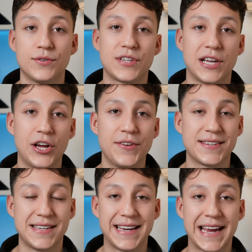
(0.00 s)
To learn
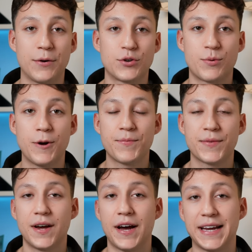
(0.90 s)
this linear algebra,
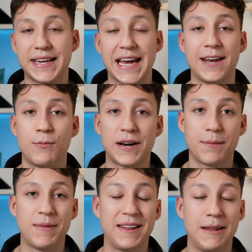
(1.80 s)
I again
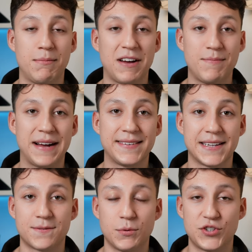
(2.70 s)
recommend the
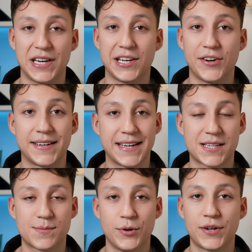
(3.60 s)
Mathematics for Machine Learning
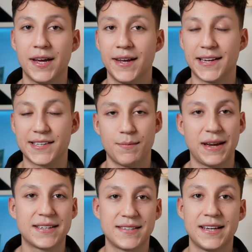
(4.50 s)
textbook. It's
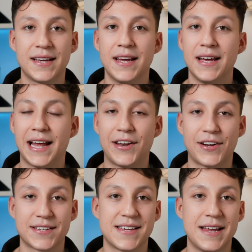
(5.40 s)
amazing, and like
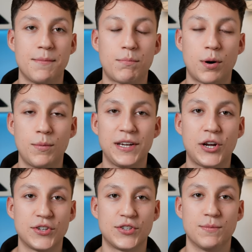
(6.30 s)
I said, probably
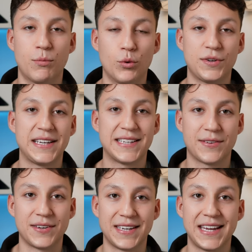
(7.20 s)
goes into more detail
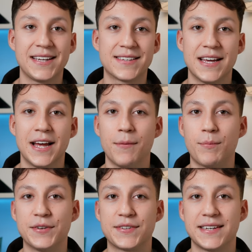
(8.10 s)
than you need,
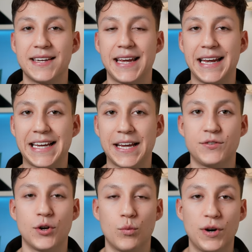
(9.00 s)
but it
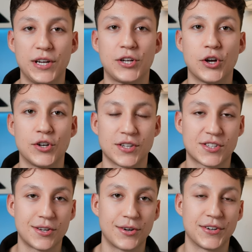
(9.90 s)
gives you a really good and
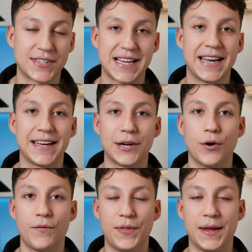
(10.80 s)
solid understanding
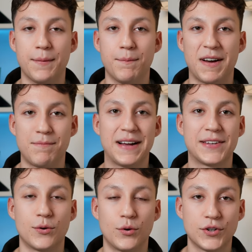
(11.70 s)
of the
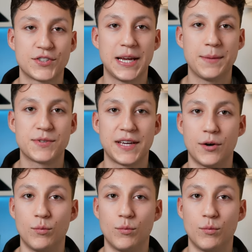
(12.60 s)
mathematical concepts in a